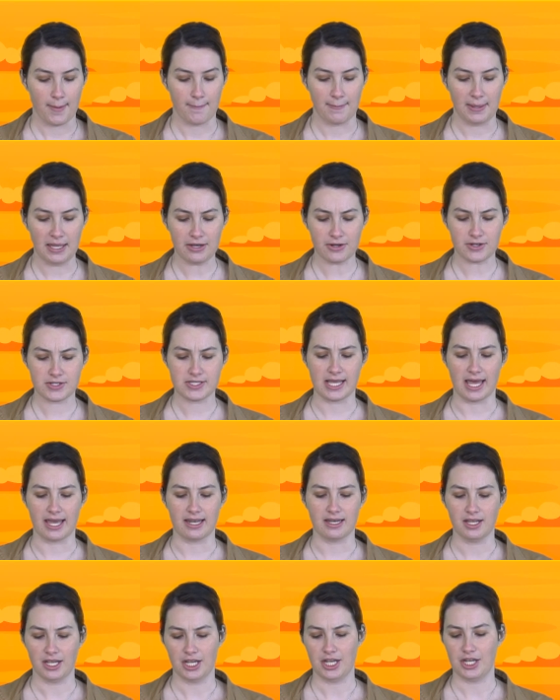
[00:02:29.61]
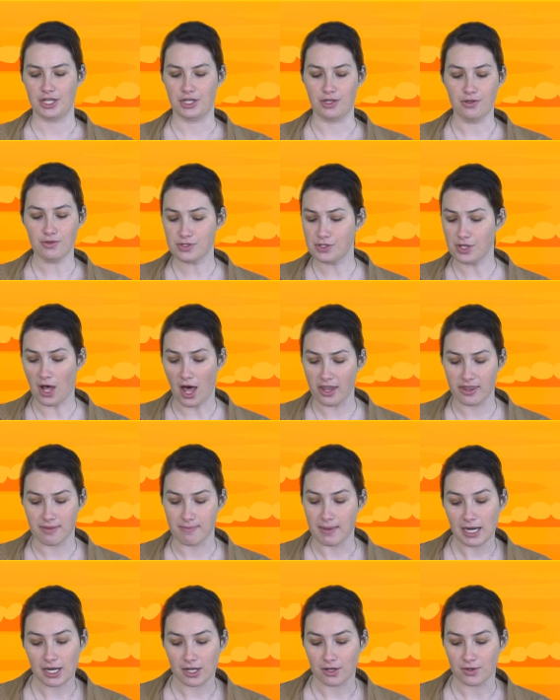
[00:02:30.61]
Peter said, "You saw the
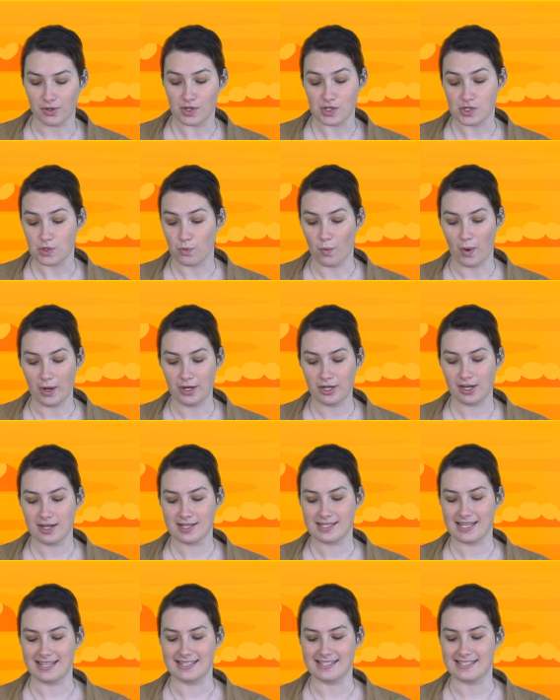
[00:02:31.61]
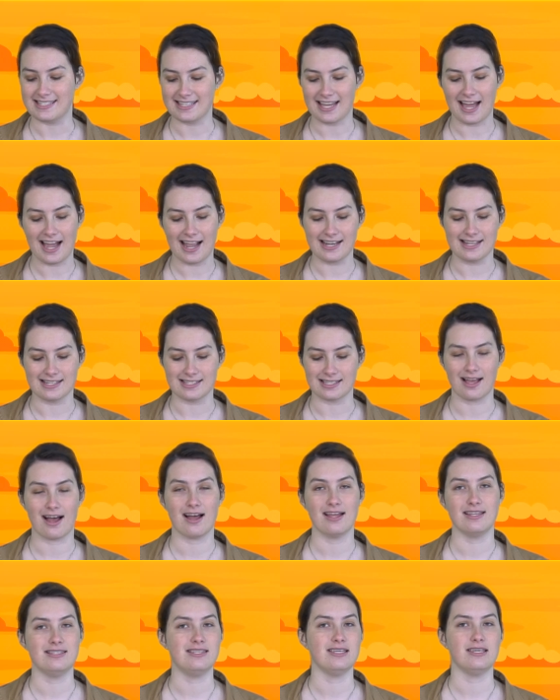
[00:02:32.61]
miracles, wonders, and signs
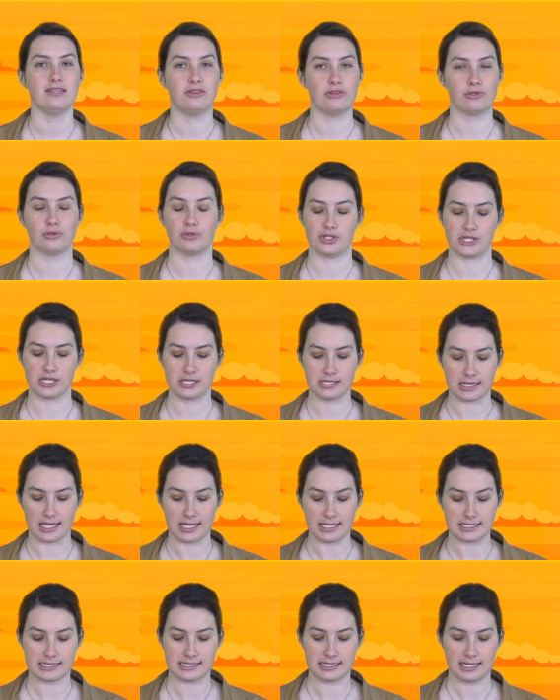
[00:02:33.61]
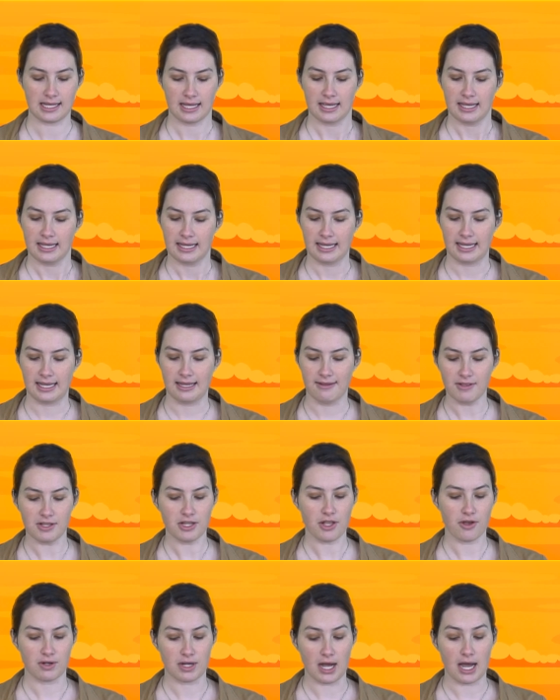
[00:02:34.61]
God did through Jesus. Even
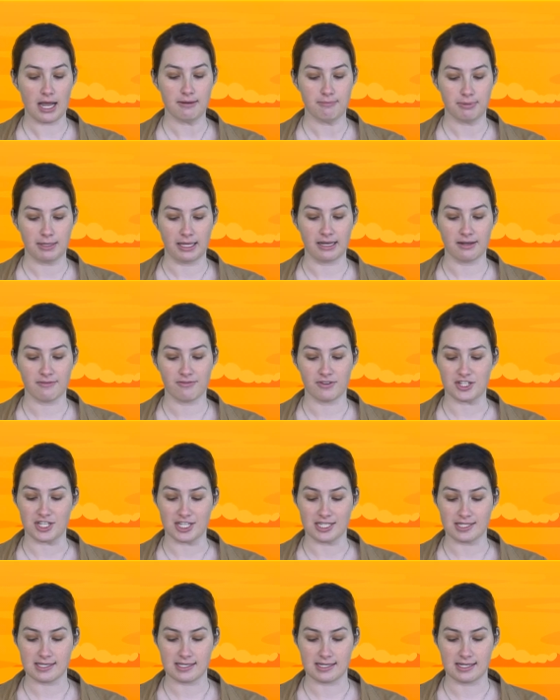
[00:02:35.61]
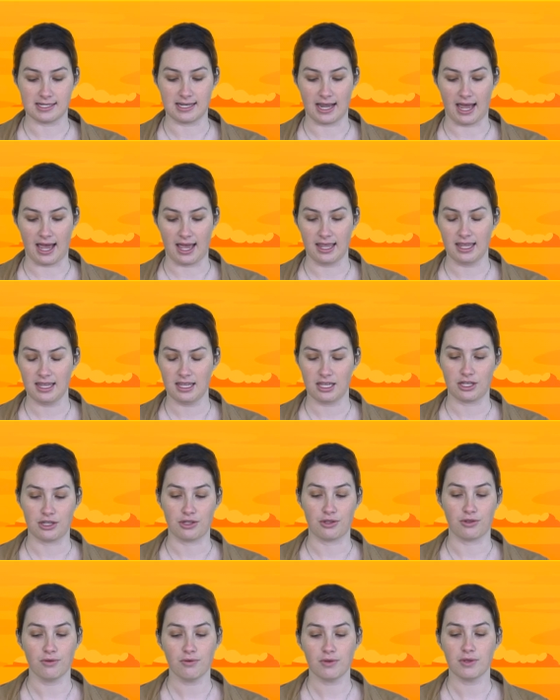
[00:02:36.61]
though God planned for Jesus to die,
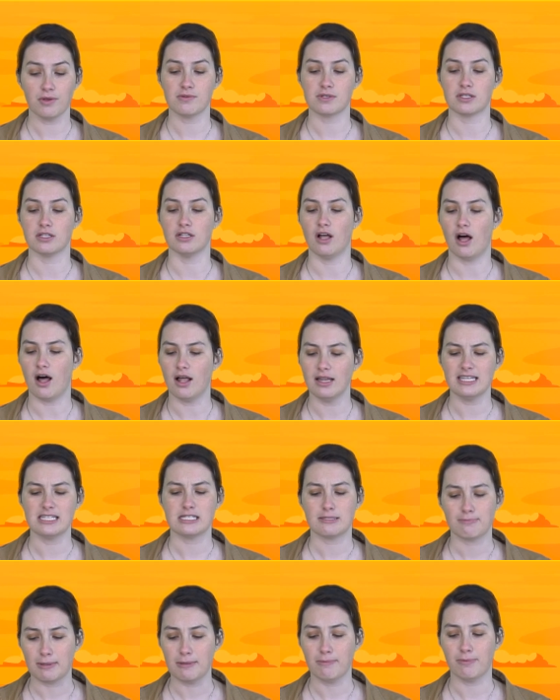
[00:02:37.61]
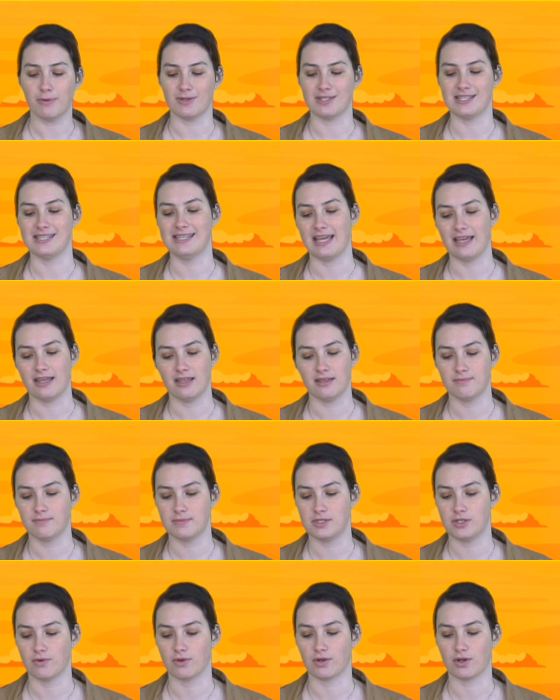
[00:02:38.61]
you used lawless people to nail him
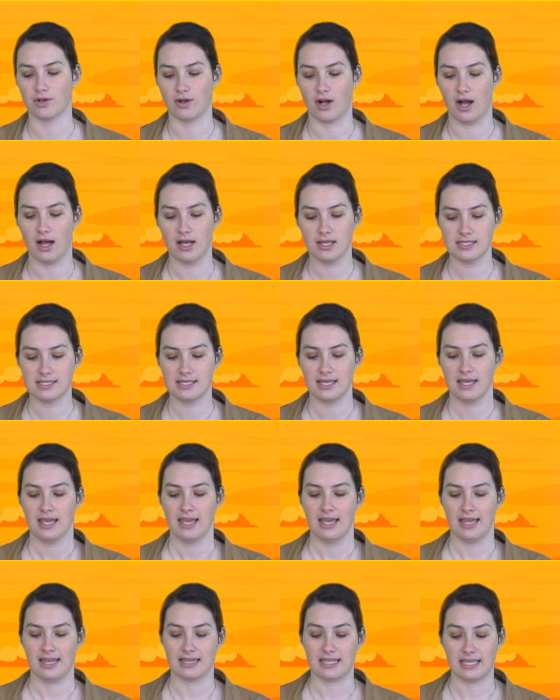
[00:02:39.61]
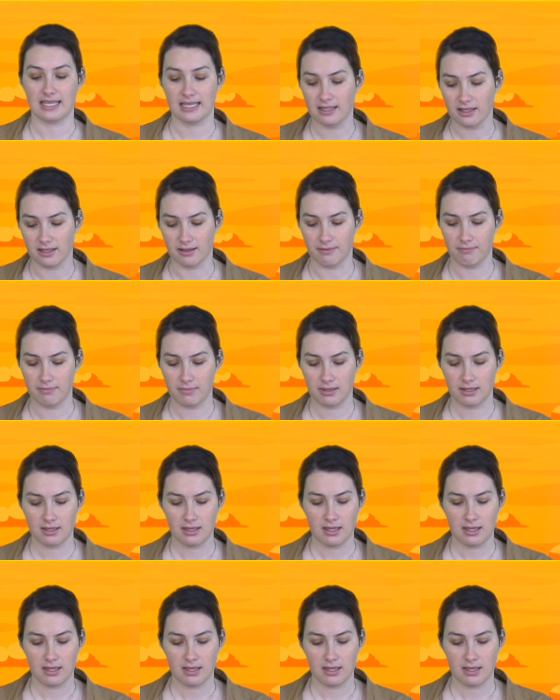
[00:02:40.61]
to a cross and kill him.